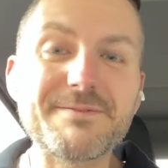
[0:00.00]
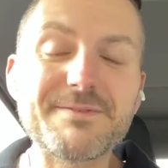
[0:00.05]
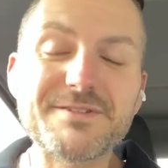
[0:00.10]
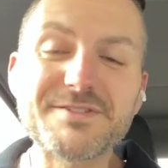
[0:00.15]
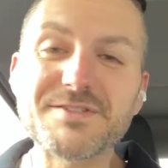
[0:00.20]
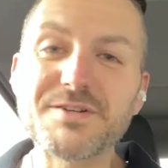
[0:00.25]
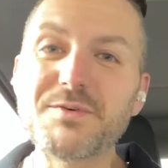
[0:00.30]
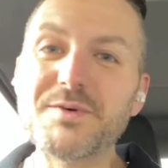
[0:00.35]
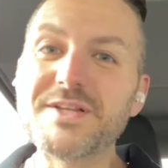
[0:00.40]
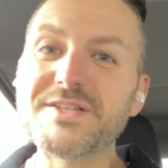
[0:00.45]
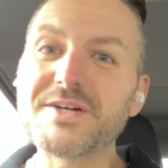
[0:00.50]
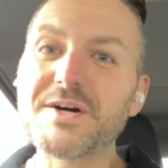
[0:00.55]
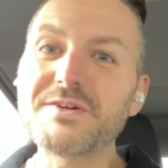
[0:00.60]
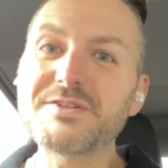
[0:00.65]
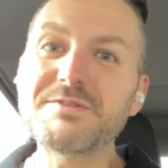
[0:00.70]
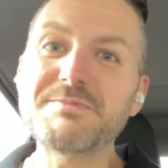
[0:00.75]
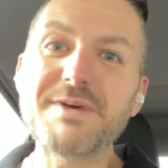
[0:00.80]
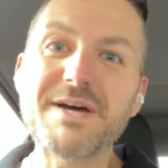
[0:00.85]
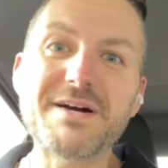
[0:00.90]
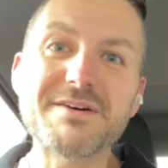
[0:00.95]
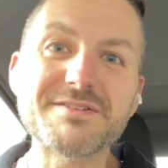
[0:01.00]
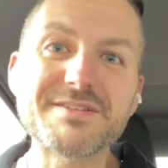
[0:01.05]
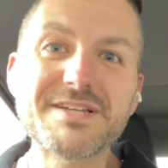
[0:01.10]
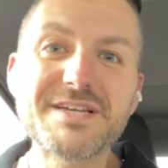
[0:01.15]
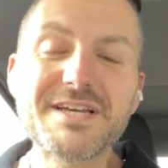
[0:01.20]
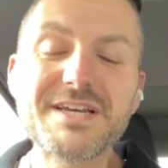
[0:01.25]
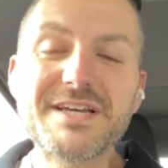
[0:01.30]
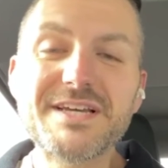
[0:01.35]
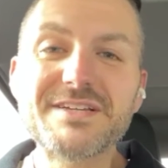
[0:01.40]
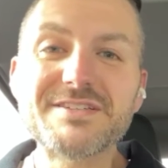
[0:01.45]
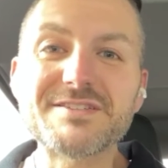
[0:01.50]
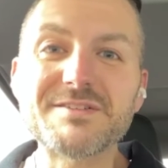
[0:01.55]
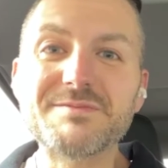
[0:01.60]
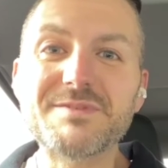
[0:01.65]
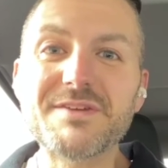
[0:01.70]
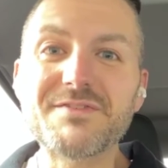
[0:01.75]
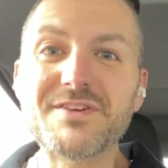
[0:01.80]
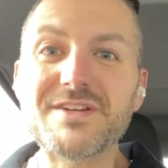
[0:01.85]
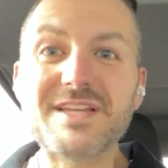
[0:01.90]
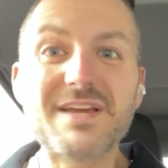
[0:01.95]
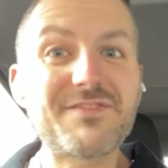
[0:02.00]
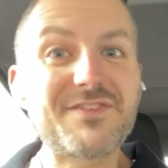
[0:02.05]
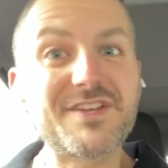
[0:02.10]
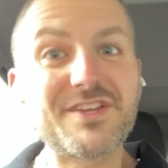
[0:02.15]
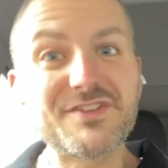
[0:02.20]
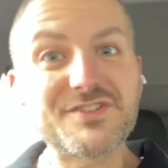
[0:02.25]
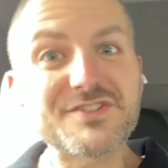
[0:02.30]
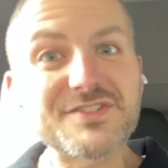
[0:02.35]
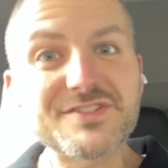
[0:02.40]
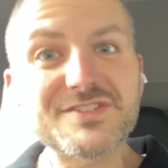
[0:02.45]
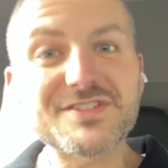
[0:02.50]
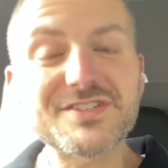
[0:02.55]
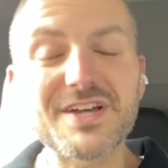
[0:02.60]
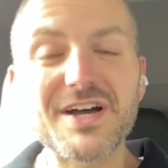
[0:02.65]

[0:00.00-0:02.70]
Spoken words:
So we talked about some different definitions